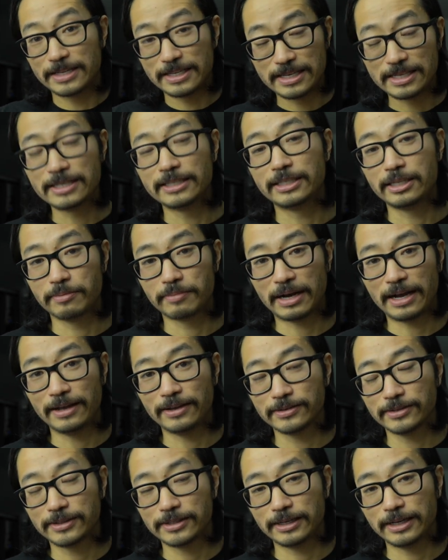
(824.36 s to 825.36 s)
easy
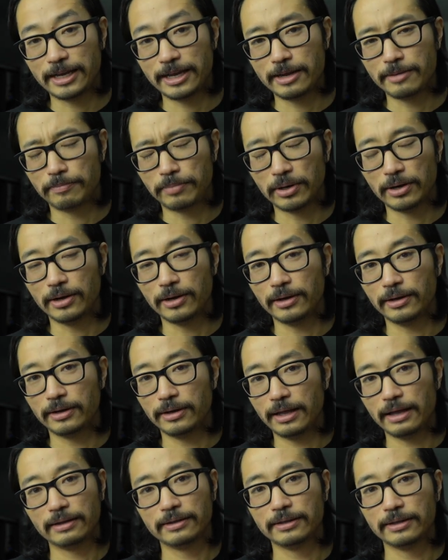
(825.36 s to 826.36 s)
miles today,
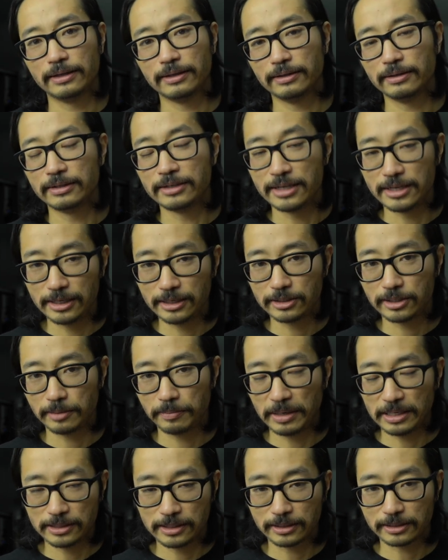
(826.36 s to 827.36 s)
but needing to
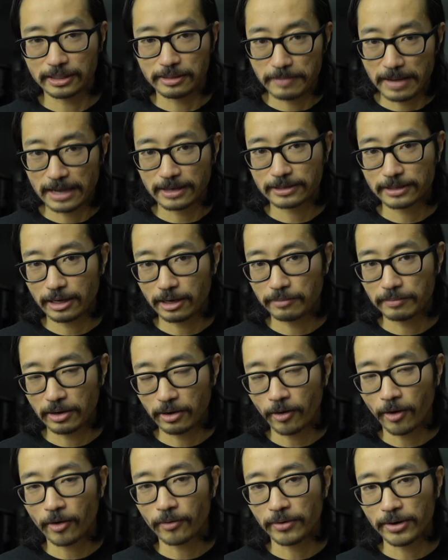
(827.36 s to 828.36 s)
basically max out my
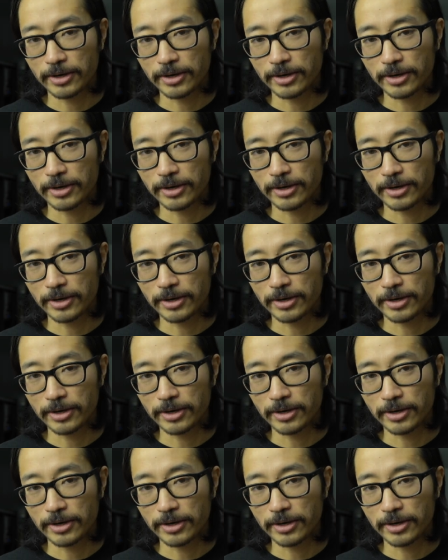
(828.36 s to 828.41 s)
heart